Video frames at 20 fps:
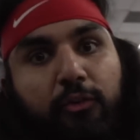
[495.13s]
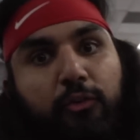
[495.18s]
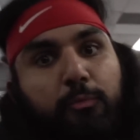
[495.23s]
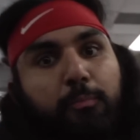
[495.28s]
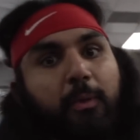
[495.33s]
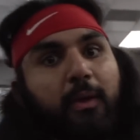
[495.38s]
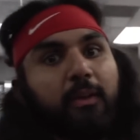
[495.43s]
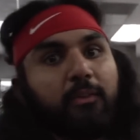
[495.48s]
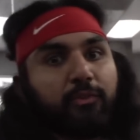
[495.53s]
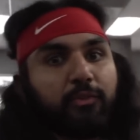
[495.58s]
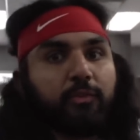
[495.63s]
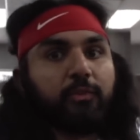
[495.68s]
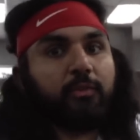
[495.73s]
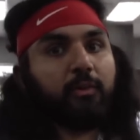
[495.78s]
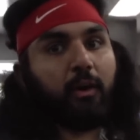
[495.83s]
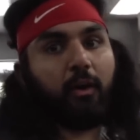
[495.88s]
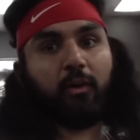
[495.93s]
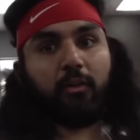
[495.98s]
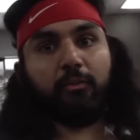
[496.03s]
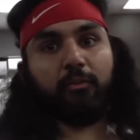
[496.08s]
speech to
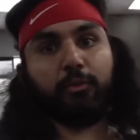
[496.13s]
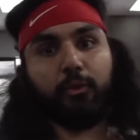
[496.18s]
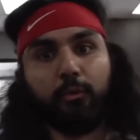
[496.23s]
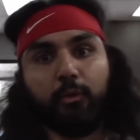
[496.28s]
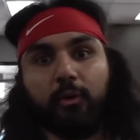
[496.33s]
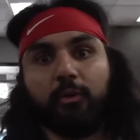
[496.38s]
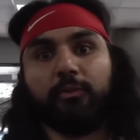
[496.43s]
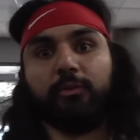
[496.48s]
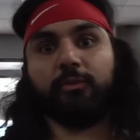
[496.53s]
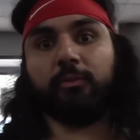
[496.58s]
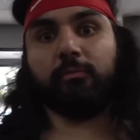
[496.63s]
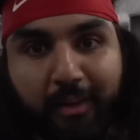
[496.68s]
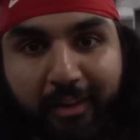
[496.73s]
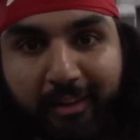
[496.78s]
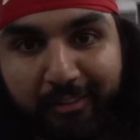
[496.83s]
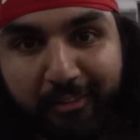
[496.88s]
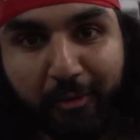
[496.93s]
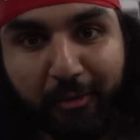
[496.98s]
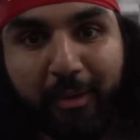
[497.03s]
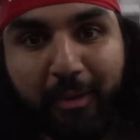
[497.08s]
all the viewers
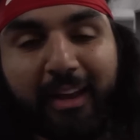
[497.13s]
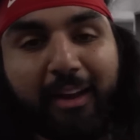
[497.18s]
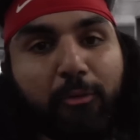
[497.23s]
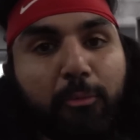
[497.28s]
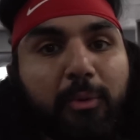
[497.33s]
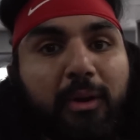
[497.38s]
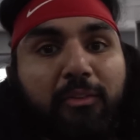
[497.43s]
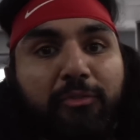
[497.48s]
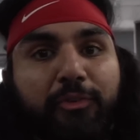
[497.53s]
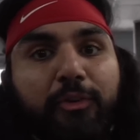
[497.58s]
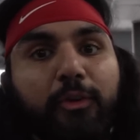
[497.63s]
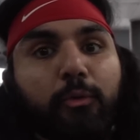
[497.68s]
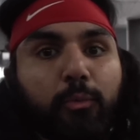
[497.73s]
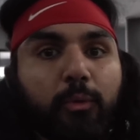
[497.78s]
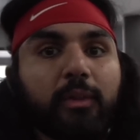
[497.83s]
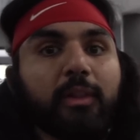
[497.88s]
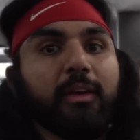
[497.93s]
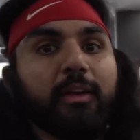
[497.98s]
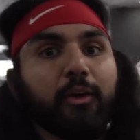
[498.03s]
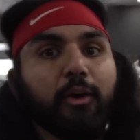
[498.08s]
to make everybody feel
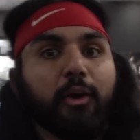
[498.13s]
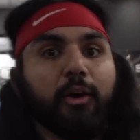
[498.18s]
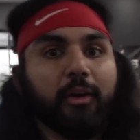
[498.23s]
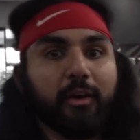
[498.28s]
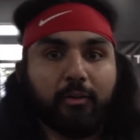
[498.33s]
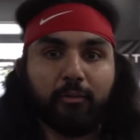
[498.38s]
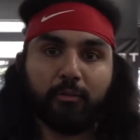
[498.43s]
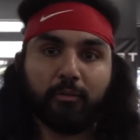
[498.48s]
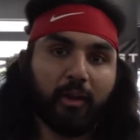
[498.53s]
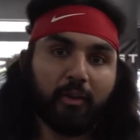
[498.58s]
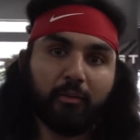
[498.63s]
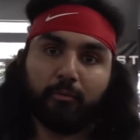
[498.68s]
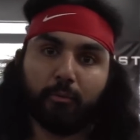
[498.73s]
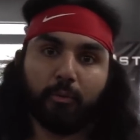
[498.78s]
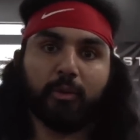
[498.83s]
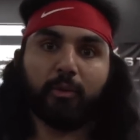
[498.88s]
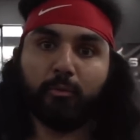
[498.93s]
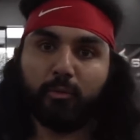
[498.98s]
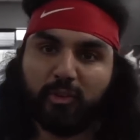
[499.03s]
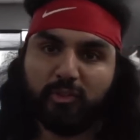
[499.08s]
really good and, and
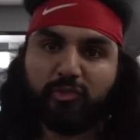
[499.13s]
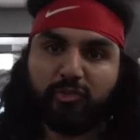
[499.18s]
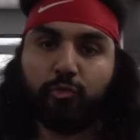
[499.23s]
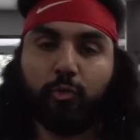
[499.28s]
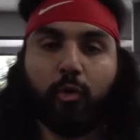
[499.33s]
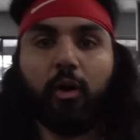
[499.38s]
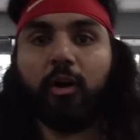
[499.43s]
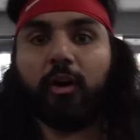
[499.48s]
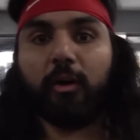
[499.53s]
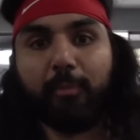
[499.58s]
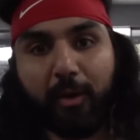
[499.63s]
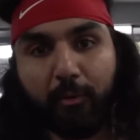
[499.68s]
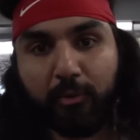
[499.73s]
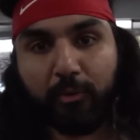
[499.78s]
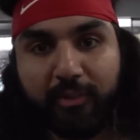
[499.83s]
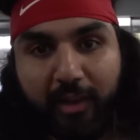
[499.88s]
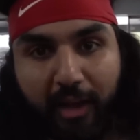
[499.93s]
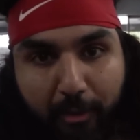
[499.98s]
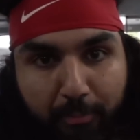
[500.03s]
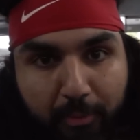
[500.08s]
really, really strong about
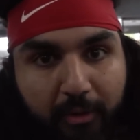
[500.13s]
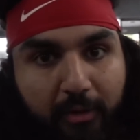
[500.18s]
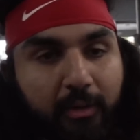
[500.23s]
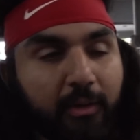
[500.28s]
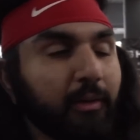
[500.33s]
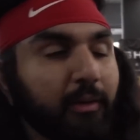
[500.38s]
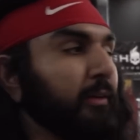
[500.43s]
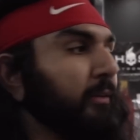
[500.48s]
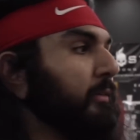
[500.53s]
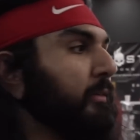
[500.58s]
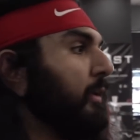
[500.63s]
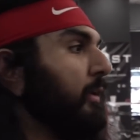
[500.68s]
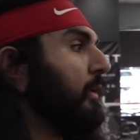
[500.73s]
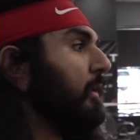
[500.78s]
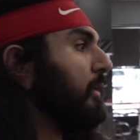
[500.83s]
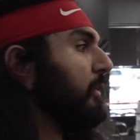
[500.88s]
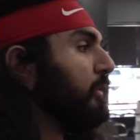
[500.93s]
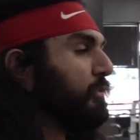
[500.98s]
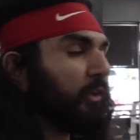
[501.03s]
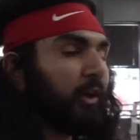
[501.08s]
what's happening here.
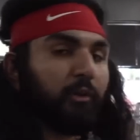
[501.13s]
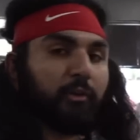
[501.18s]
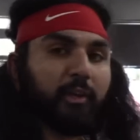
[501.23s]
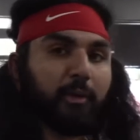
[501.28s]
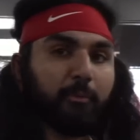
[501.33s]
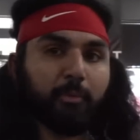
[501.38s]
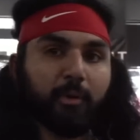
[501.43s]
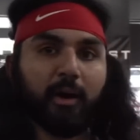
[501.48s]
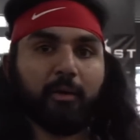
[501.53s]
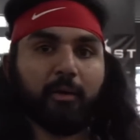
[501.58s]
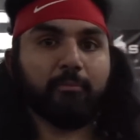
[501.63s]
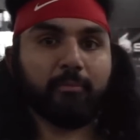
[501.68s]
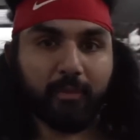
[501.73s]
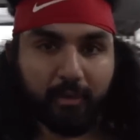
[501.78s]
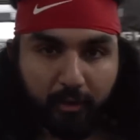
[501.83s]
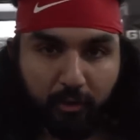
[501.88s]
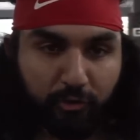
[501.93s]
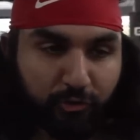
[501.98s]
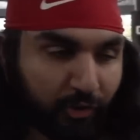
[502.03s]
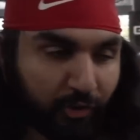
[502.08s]
So keep it up.
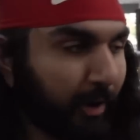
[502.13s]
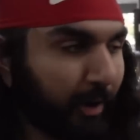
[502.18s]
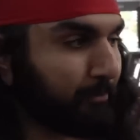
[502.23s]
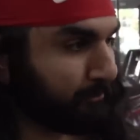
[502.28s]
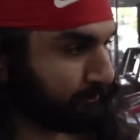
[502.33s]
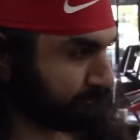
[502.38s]
Good job.